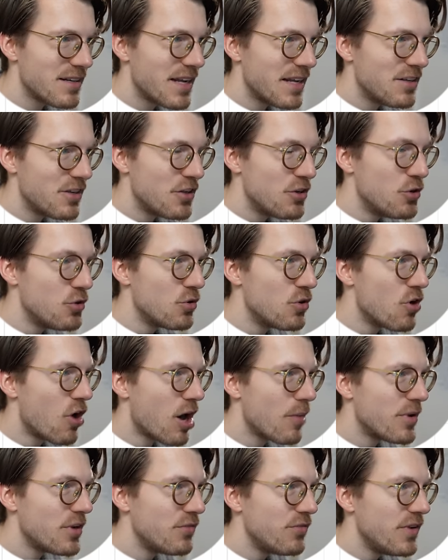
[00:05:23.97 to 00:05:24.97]
than the new
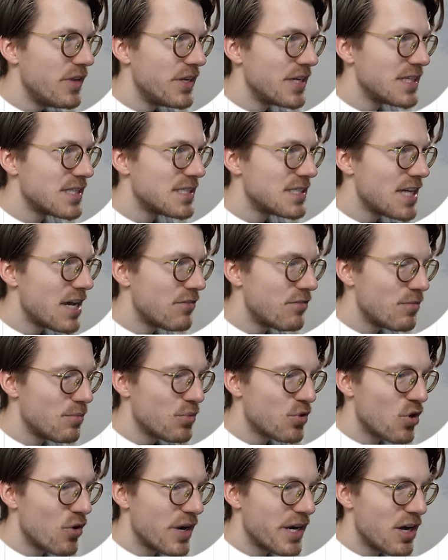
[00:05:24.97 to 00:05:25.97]
Garmin Fenix 7
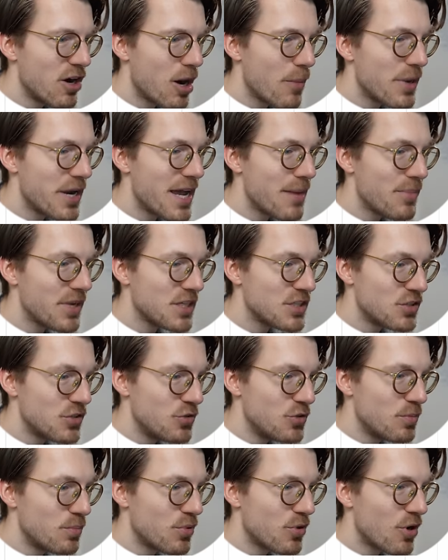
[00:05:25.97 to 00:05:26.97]
Pro and Garmin Epix
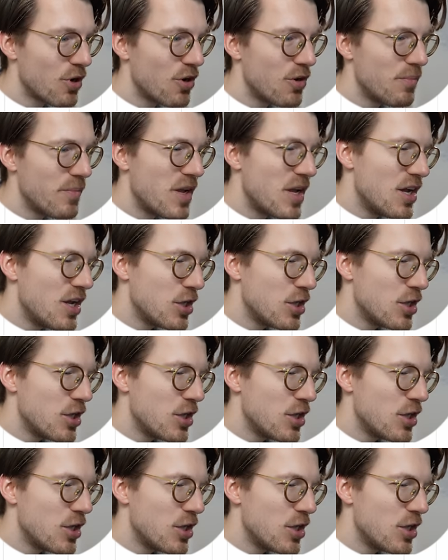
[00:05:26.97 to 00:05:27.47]
2 Pro,